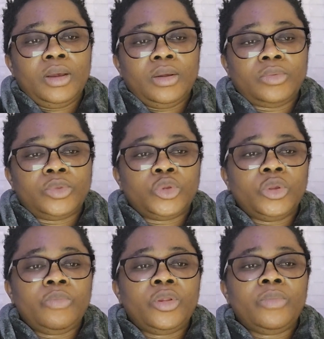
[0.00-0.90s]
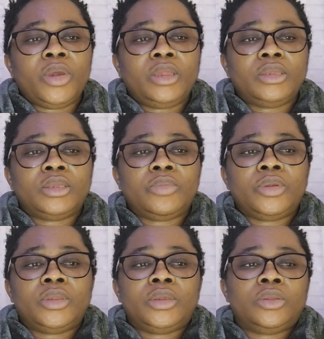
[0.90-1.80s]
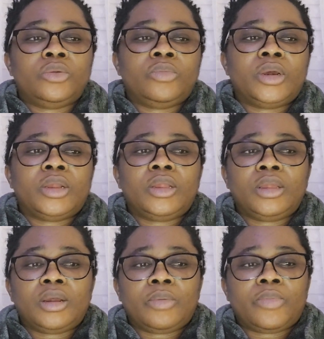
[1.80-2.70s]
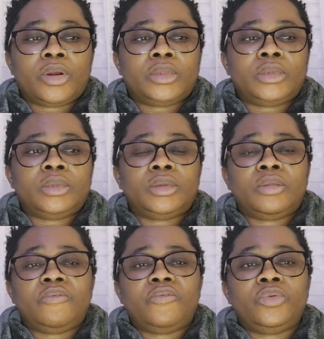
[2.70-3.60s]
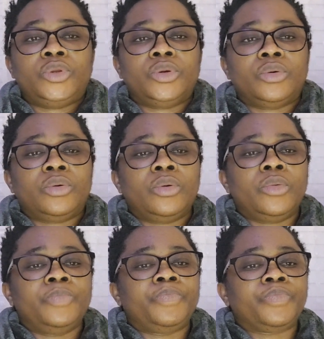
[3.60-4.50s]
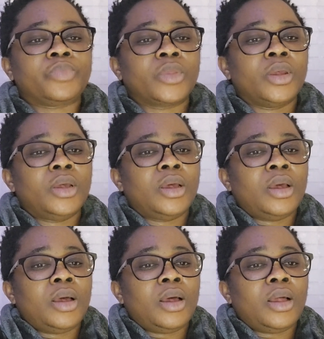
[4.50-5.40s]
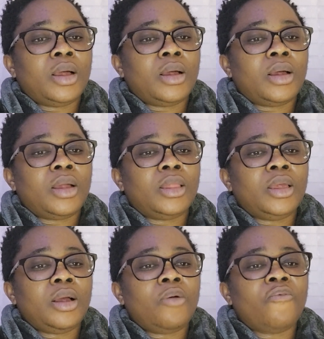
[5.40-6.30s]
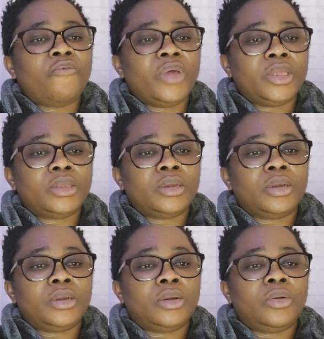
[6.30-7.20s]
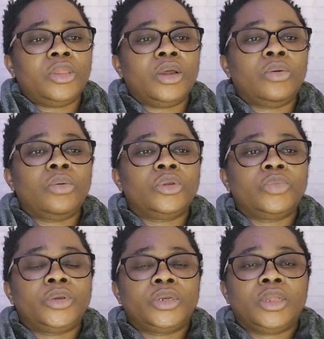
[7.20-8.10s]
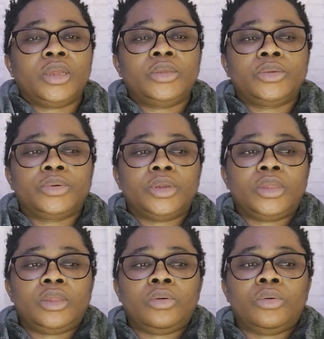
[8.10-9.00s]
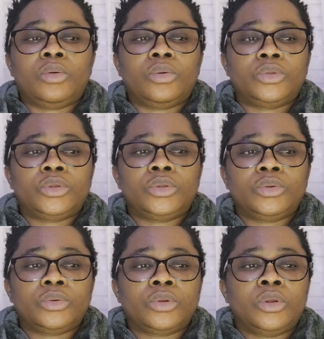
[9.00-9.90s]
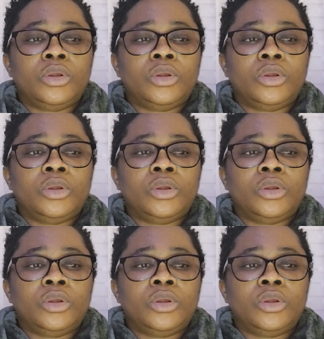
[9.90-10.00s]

To implement CBT into my clinical practice in the future, I think I will first undergo specialized training or continuing